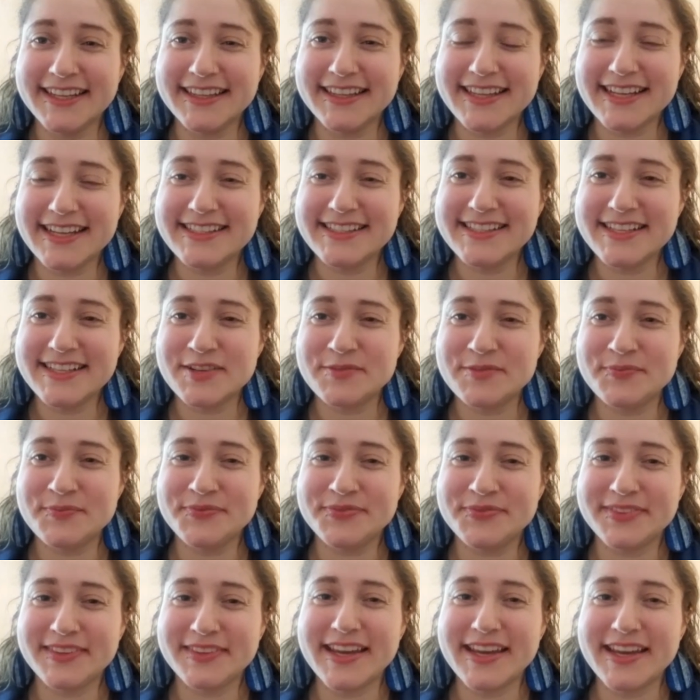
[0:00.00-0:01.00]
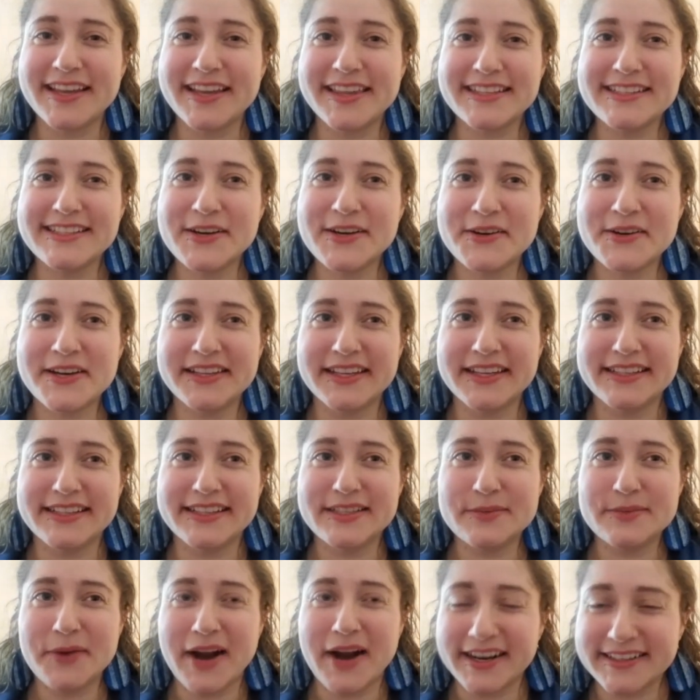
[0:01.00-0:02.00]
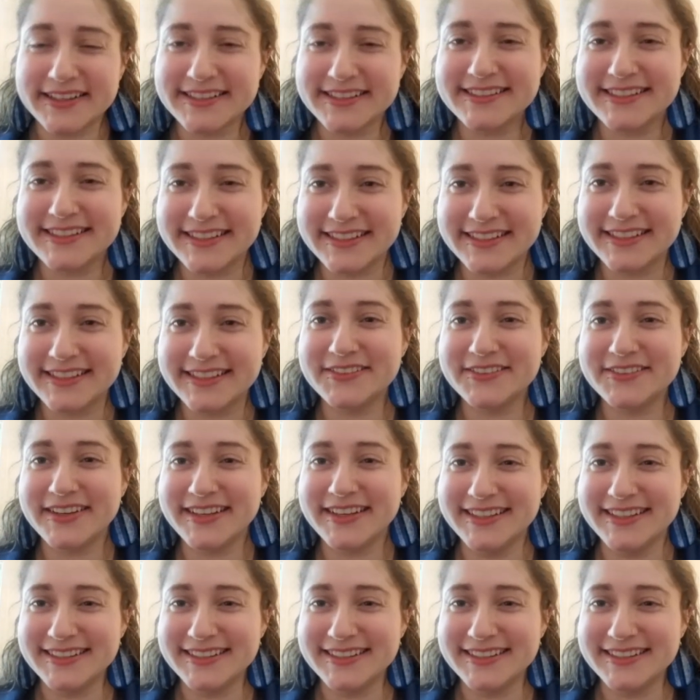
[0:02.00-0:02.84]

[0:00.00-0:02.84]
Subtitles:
That's how I like to practice it anyway.